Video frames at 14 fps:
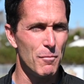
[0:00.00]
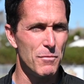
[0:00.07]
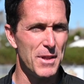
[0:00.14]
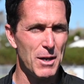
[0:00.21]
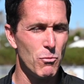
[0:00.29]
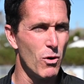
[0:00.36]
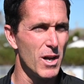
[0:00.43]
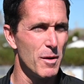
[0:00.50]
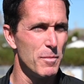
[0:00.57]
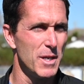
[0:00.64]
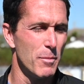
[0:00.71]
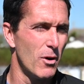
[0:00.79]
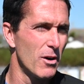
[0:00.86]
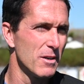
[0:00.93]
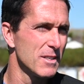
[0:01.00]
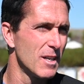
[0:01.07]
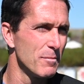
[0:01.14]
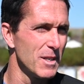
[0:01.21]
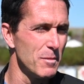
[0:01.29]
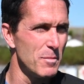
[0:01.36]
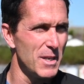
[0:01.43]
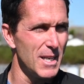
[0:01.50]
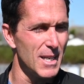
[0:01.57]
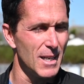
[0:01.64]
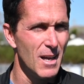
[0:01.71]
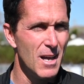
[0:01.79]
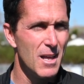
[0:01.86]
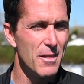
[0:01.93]
They wanna be a part of something
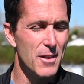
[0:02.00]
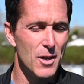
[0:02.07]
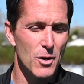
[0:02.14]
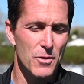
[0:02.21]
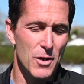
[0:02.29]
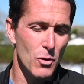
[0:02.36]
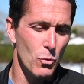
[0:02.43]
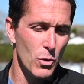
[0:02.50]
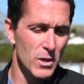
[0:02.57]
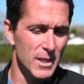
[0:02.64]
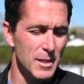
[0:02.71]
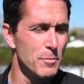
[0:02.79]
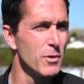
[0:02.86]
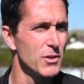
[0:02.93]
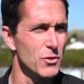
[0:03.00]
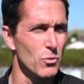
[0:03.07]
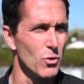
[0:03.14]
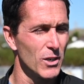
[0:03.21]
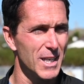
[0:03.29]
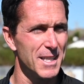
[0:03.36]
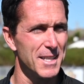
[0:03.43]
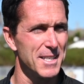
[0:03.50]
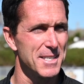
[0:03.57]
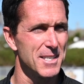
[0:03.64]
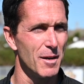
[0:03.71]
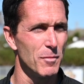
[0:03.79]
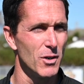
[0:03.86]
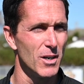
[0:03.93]
big. They're willing to put the work in this
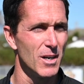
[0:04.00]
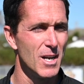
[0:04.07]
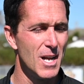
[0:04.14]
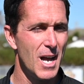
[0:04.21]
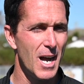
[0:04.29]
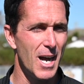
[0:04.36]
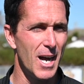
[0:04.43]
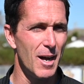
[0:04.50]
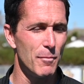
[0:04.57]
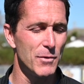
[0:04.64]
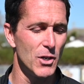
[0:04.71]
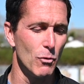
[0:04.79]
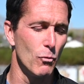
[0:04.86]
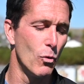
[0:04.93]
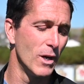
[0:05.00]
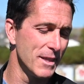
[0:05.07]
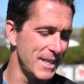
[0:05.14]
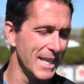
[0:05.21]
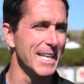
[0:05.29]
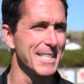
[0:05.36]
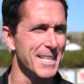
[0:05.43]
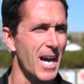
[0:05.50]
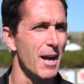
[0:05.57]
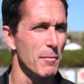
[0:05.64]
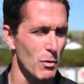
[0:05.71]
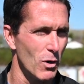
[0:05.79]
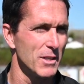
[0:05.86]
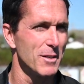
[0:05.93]
summer. You know, one thing at a
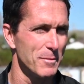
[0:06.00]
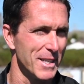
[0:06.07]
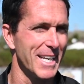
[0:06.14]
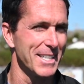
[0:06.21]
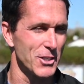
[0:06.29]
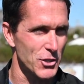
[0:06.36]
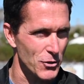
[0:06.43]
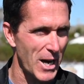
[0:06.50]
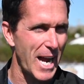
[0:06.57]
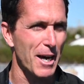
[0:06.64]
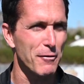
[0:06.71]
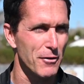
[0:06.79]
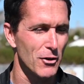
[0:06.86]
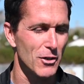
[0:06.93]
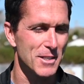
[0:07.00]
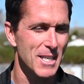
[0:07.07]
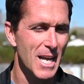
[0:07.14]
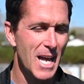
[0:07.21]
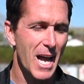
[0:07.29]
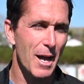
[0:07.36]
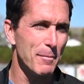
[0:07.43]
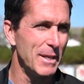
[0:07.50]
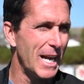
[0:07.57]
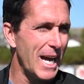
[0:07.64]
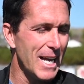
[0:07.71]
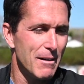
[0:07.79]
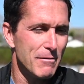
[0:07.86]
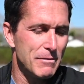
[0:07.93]
time. I want them to get to track first. I mean,
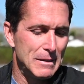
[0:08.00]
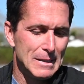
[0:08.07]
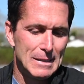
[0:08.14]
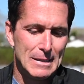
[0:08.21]
I have